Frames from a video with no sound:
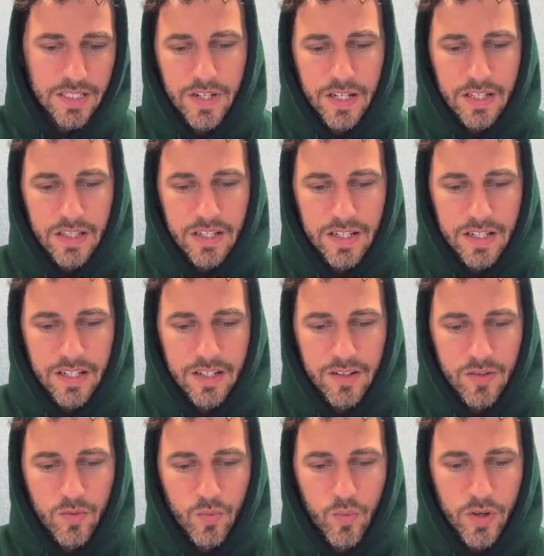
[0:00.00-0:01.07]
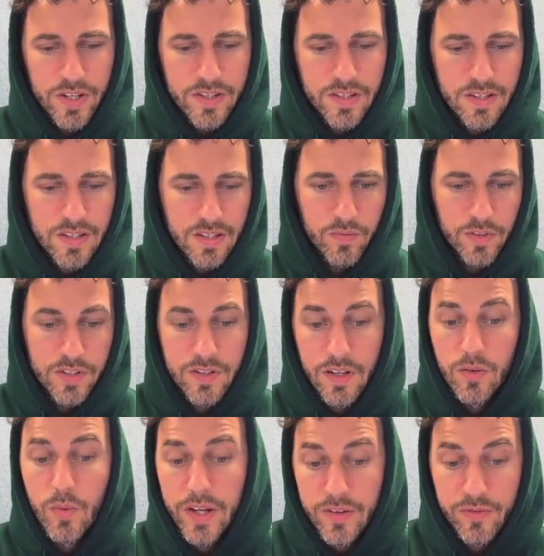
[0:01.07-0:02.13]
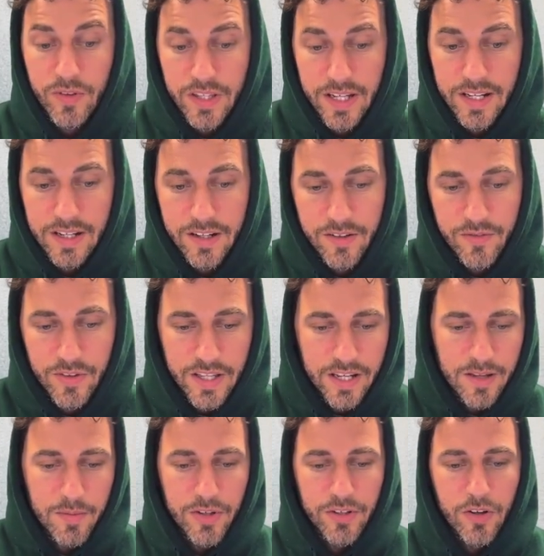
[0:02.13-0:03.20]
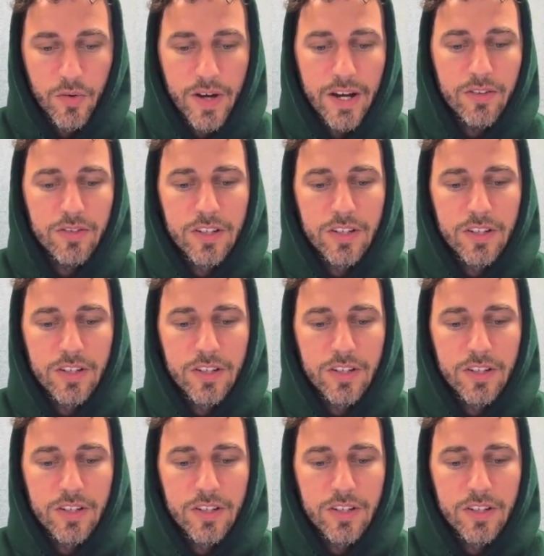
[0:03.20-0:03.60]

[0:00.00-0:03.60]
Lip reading: And then it's going to wait for that email to go out.